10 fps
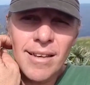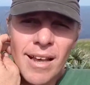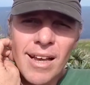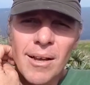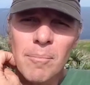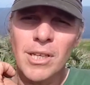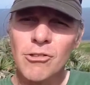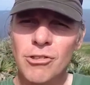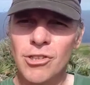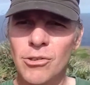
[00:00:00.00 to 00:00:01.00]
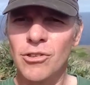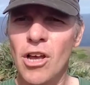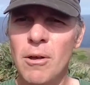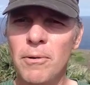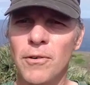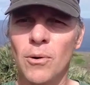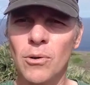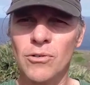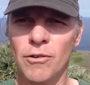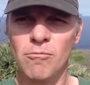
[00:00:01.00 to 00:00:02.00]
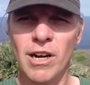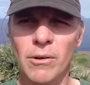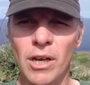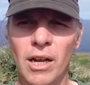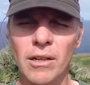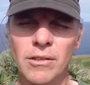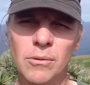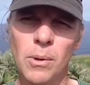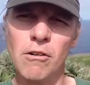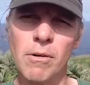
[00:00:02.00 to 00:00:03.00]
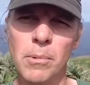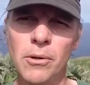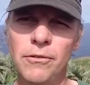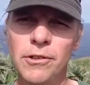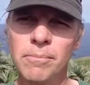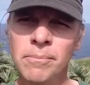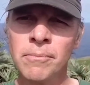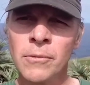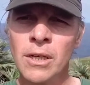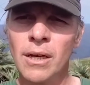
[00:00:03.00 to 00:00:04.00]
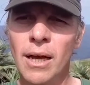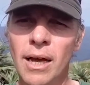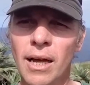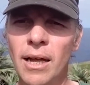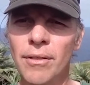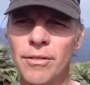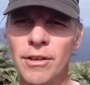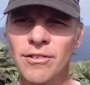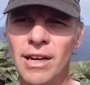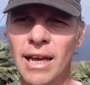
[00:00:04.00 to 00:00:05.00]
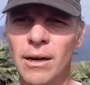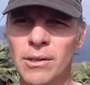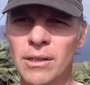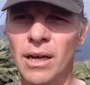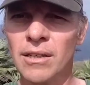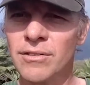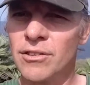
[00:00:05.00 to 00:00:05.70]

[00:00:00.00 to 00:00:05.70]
introduced herbivores from Round Island were removed, and this allowed us to